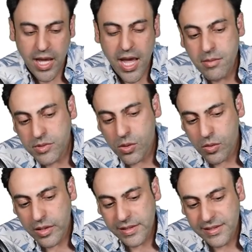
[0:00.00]

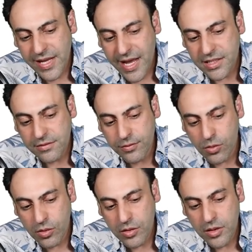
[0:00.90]
mTOR stands
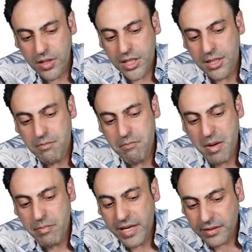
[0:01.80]
for
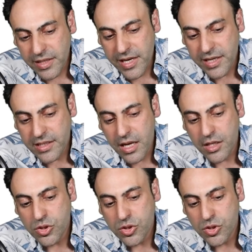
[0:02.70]
mammalian